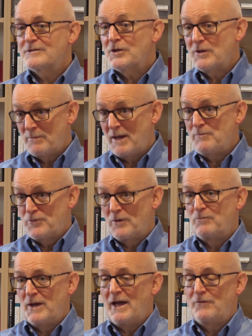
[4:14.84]
So the main
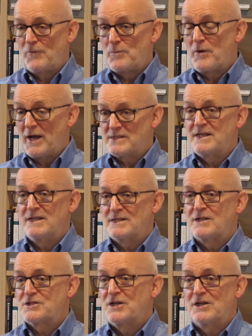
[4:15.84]
problem we have with Brexit
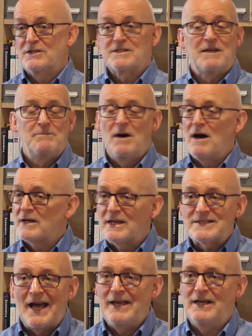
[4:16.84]
is uncertainty.
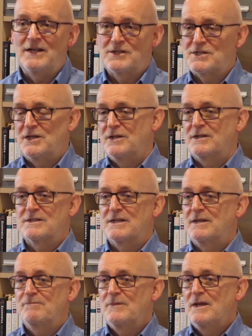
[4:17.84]
Markets hate
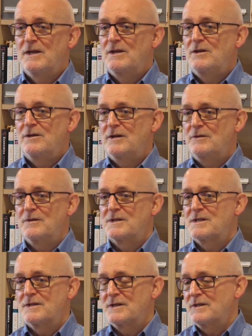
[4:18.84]
uncertainty. You know, the
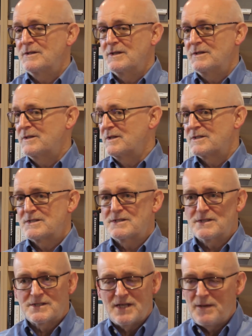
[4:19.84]

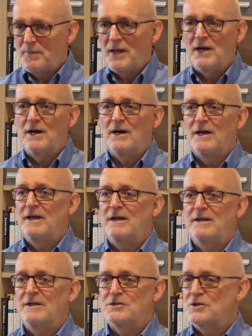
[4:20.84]

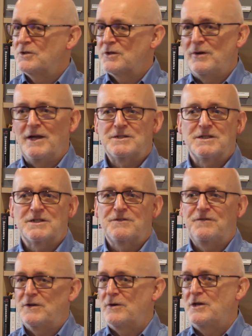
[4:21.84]
CBI, Institute of
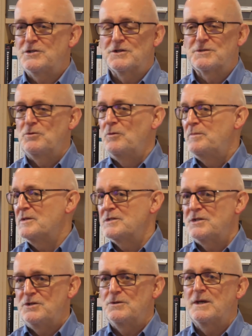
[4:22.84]
Directors, Federation of Small
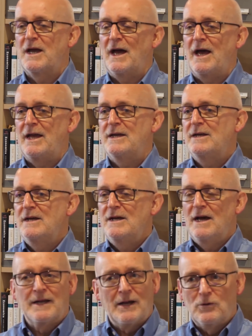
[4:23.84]
Business UK,
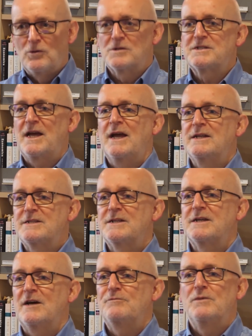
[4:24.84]
are now all saying to
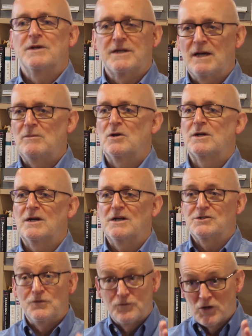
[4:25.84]
the government, come on
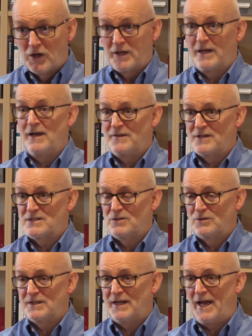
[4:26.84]
guys, you've got to get this
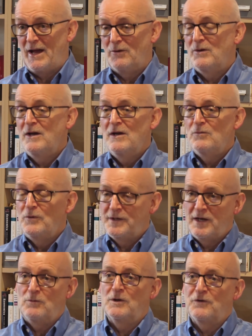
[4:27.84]
sorted out. We
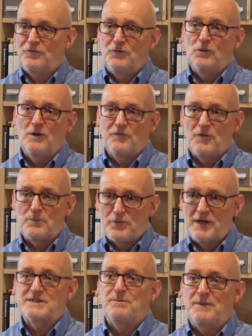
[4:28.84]
don't want to fall off a
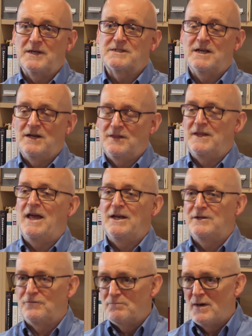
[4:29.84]
precipice at the
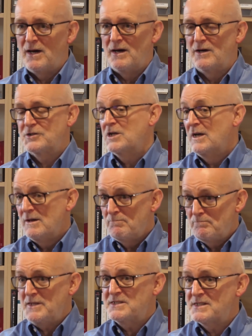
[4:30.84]
end of March.
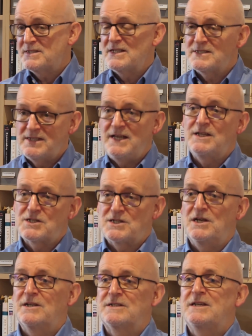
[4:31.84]
Businesses need
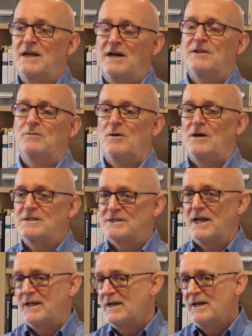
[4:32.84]
certainty, otherwise
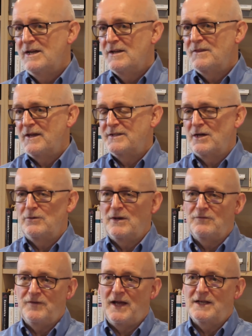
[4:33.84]
they
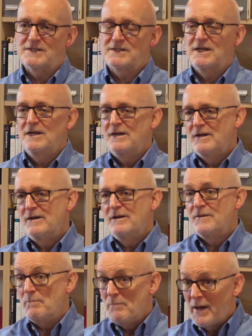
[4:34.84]
don't invest.
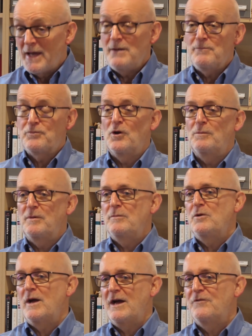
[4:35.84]
The main
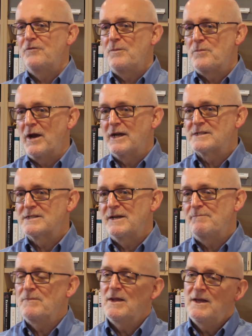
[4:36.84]
problem you have with
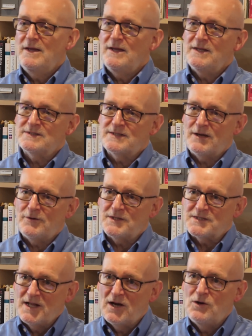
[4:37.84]
Brexit is there
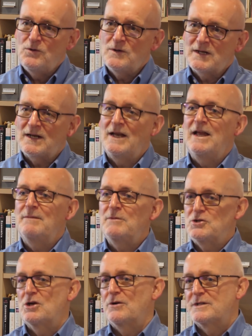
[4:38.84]
is no clear
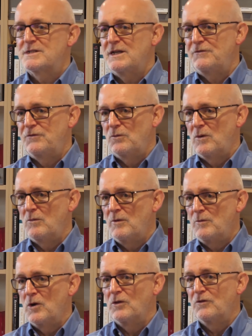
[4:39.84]
majority for what
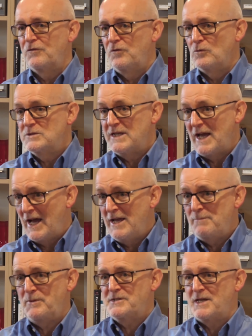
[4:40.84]
we want.
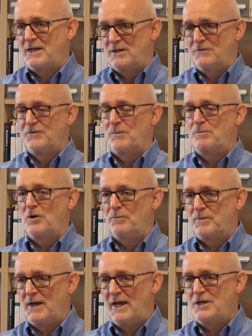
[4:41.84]
48% of the
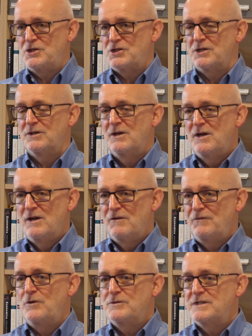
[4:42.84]
population
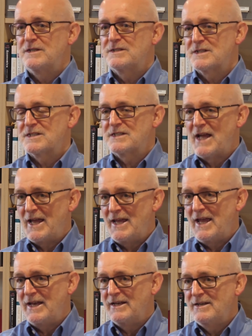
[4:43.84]
voted to
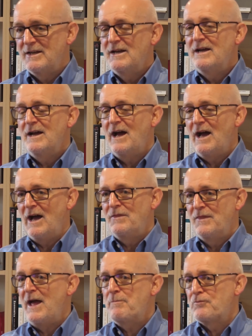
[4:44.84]
stay in,
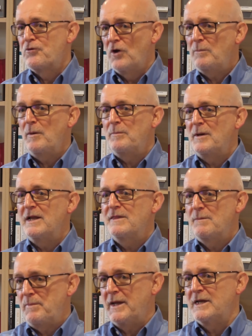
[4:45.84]
and they're probably
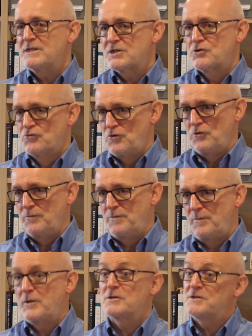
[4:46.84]
the biggest group,
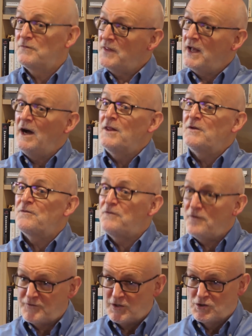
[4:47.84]
because of the other
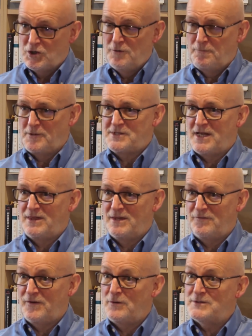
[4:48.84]
52%
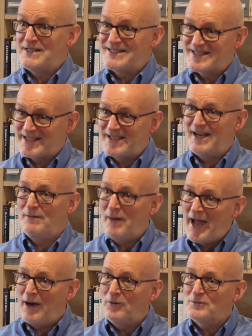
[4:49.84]
that voted to
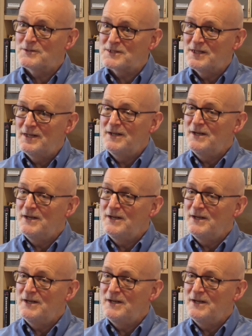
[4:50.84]
come out.